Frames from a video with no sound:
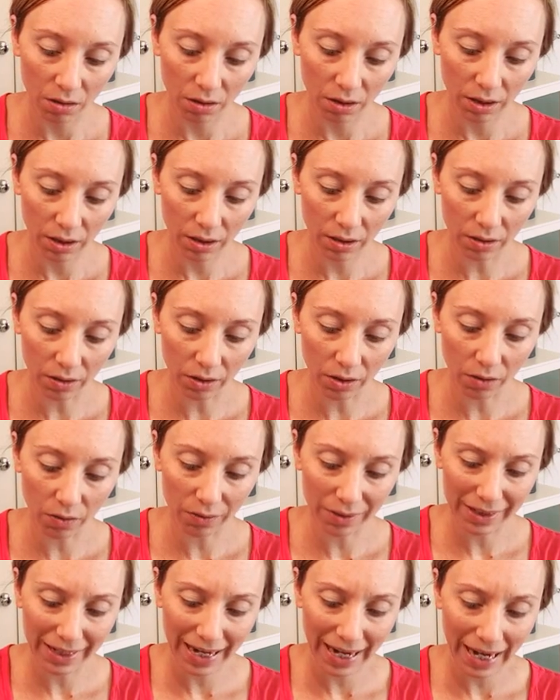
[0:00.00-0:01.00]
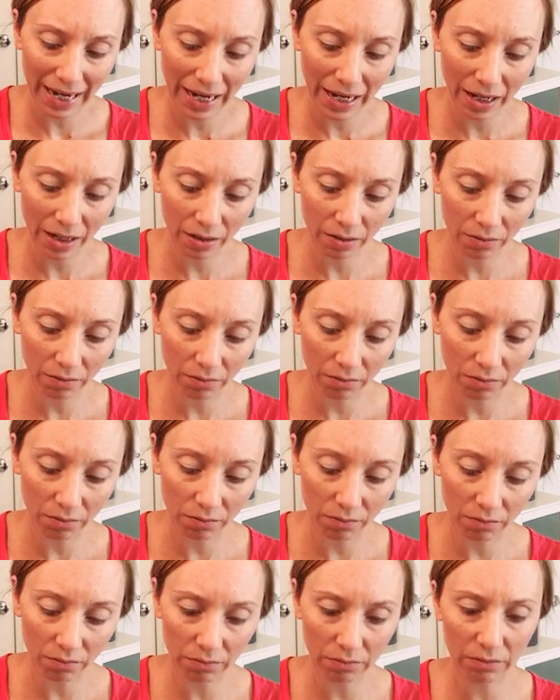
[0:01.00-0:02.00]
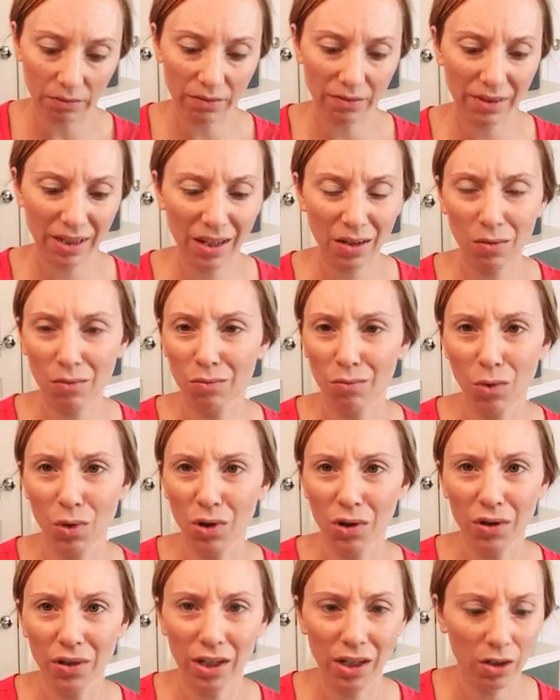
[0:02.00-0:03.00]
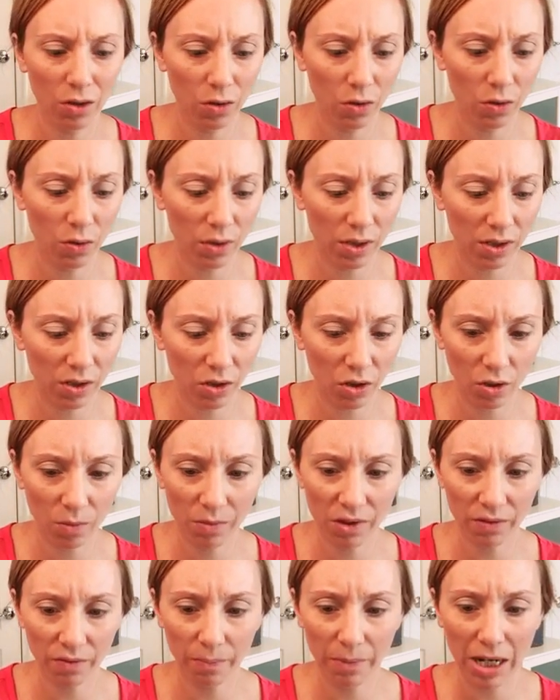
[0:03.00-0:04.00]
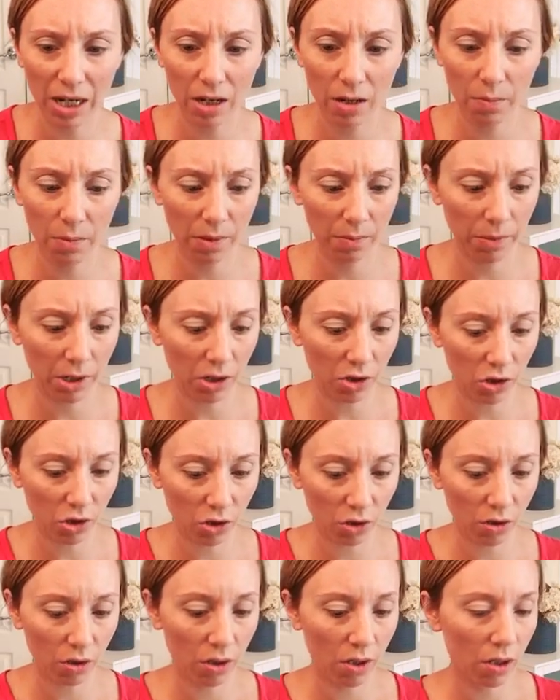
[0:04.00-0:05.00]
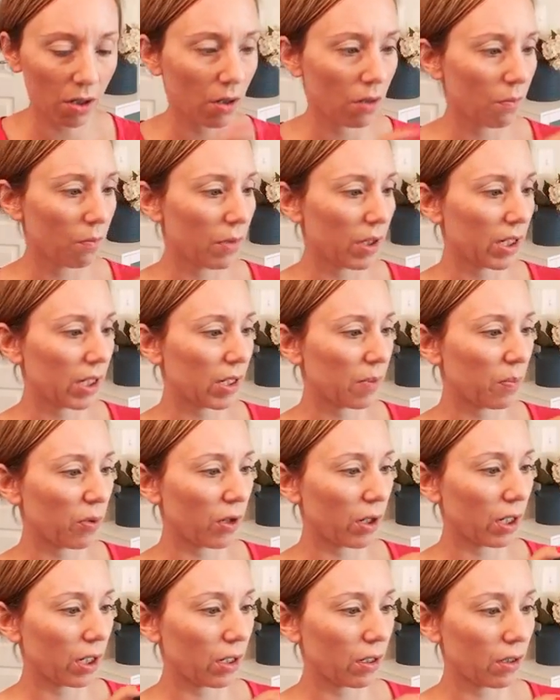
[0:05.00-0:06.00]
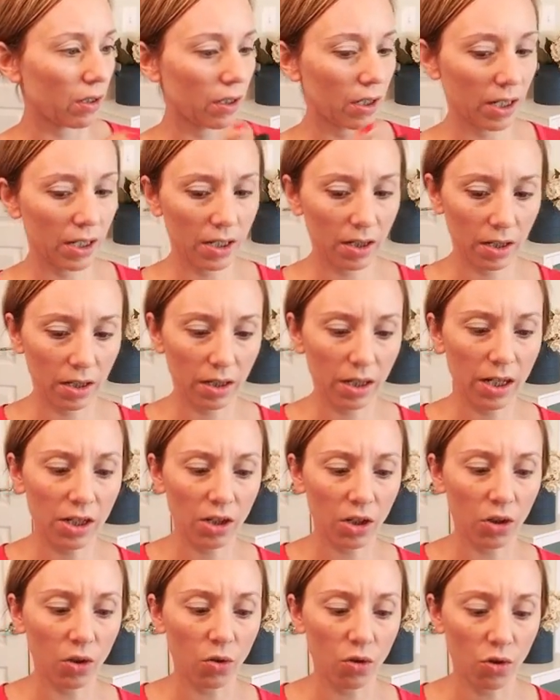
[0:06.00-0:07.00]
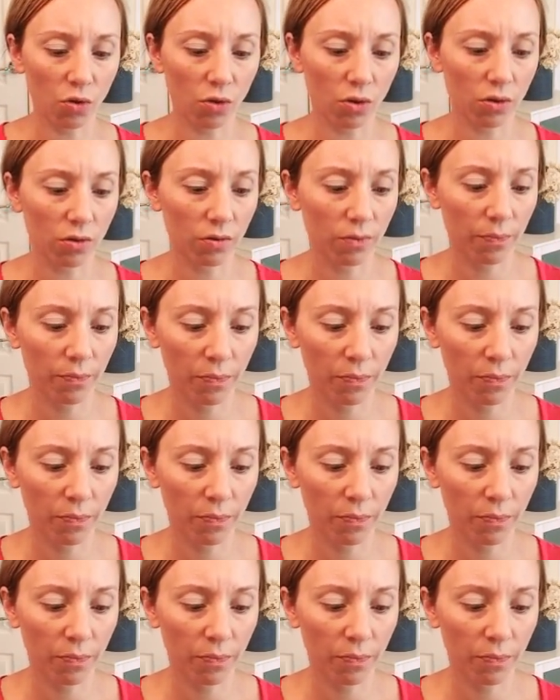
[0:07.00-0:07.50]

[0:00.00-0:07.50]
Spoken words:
I don't know, tan. Is that a word that you use in terms of makeup? I'm not sure, but it's pretty. It's a neutral.